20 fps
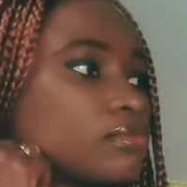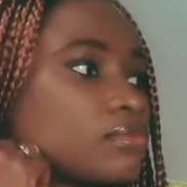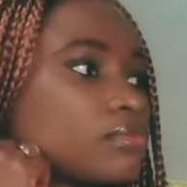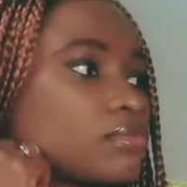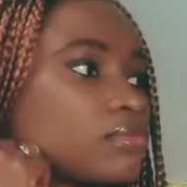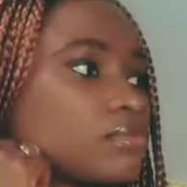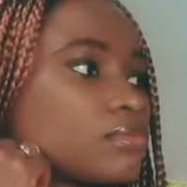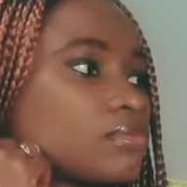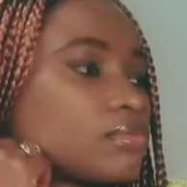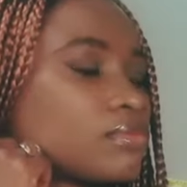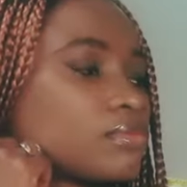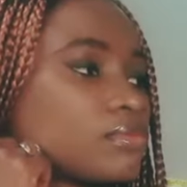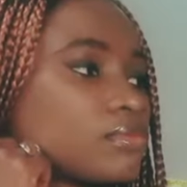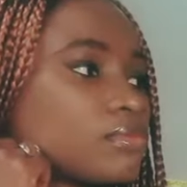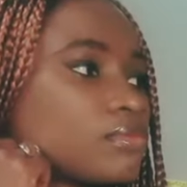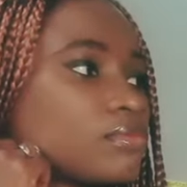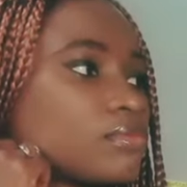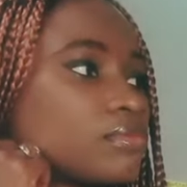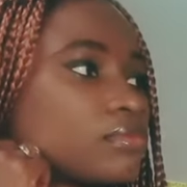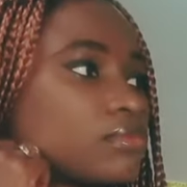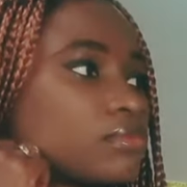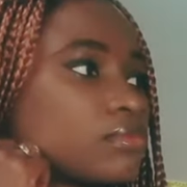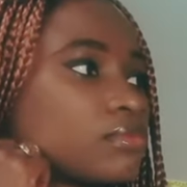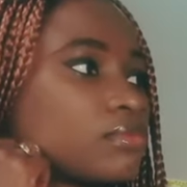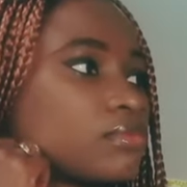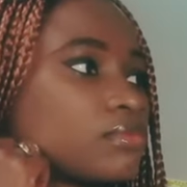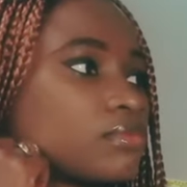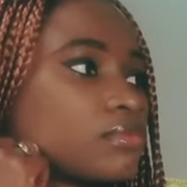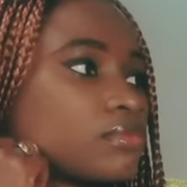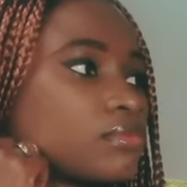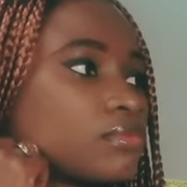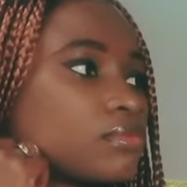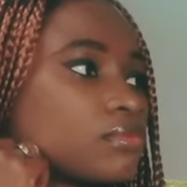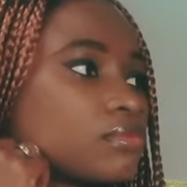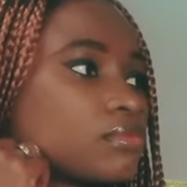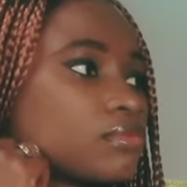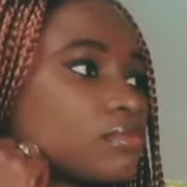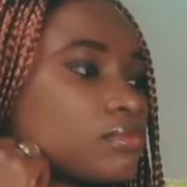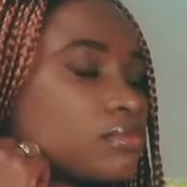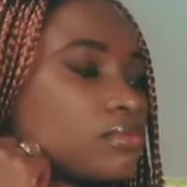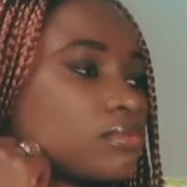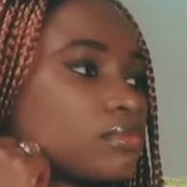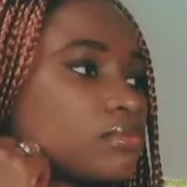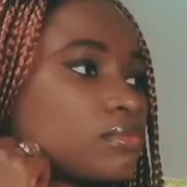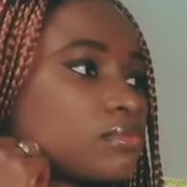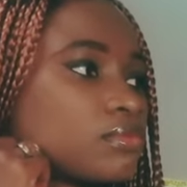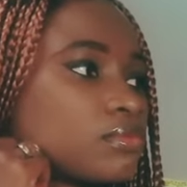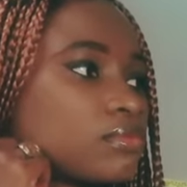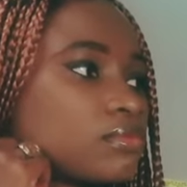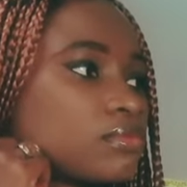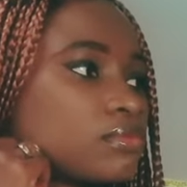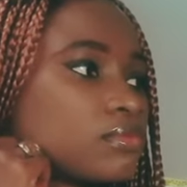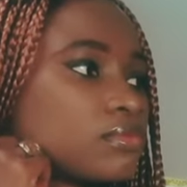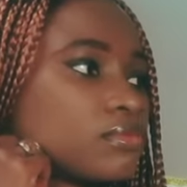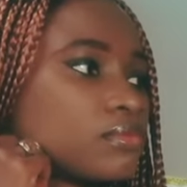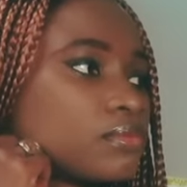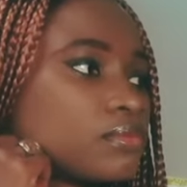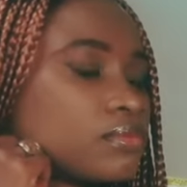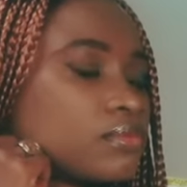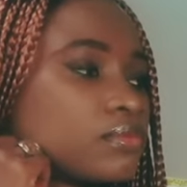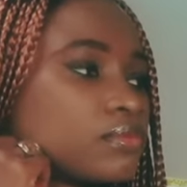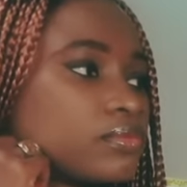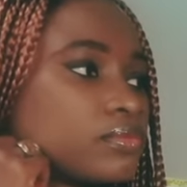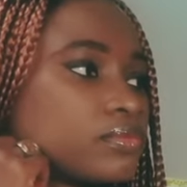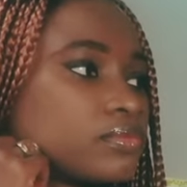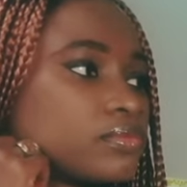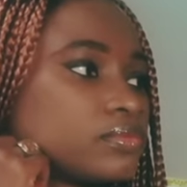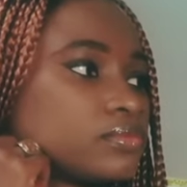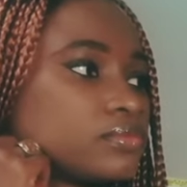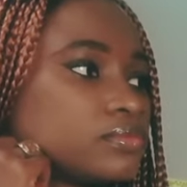The person shown says nothing.